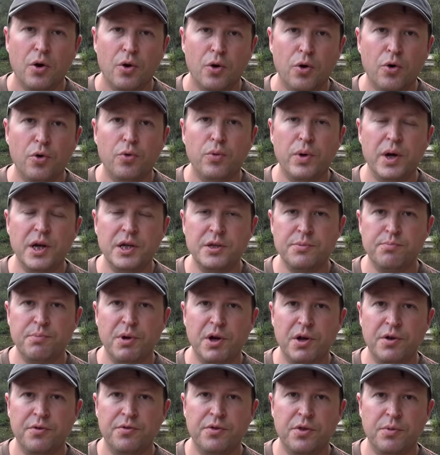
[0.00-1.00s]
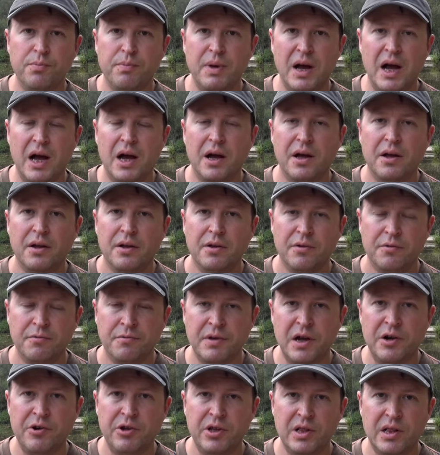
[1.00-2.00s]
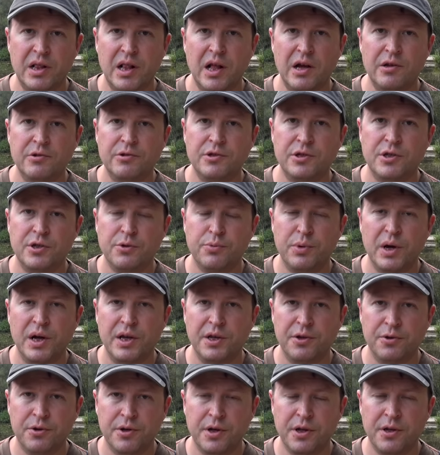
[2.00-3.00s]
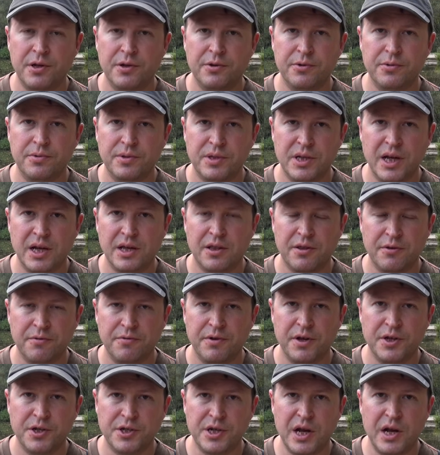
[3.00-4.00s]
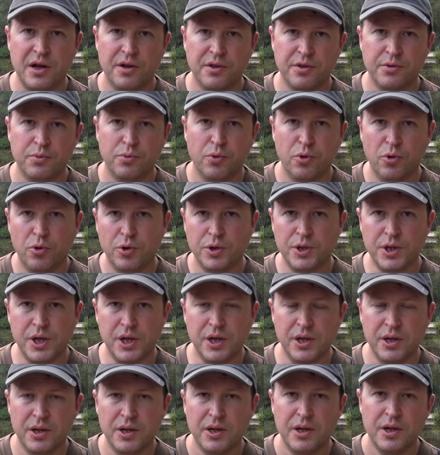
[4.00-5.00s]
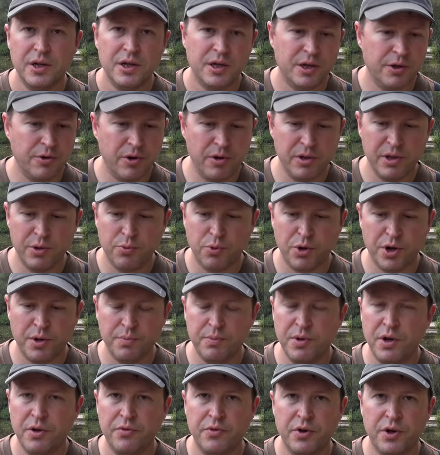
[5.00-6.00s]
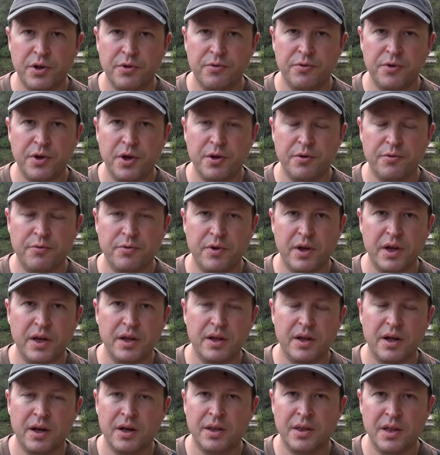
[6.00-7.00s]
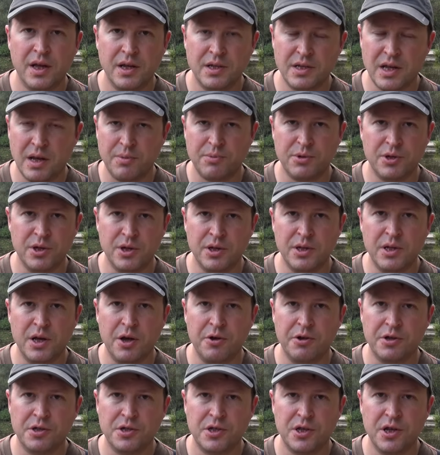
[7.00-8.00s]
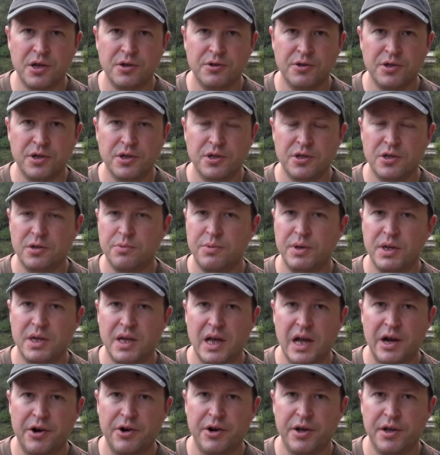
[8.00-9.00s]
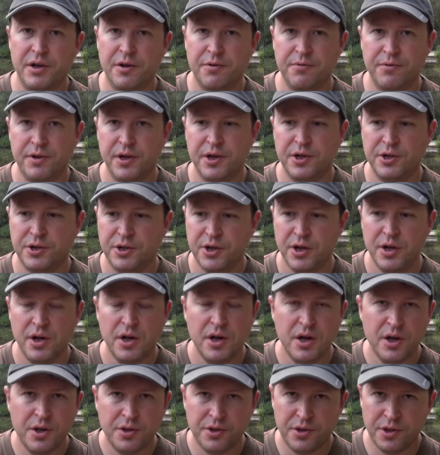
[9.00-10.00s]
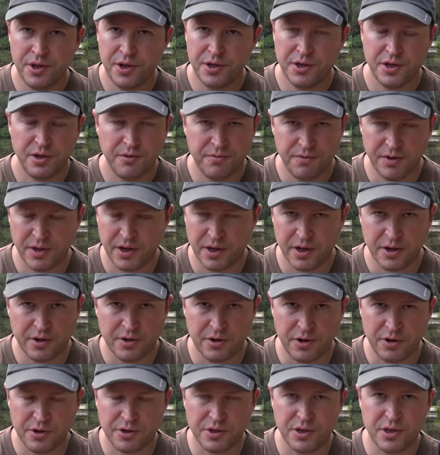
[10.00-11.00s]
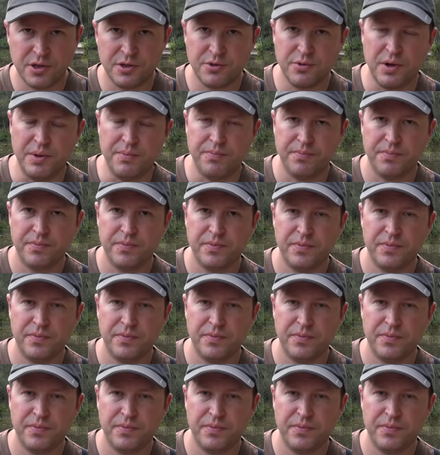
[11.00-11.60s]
Always move the mat very close to where you're going to take the fish out of the water. You only want to move it a few feet, and there's absolutely no excuses to be carrying a fish 30 feet across the swim.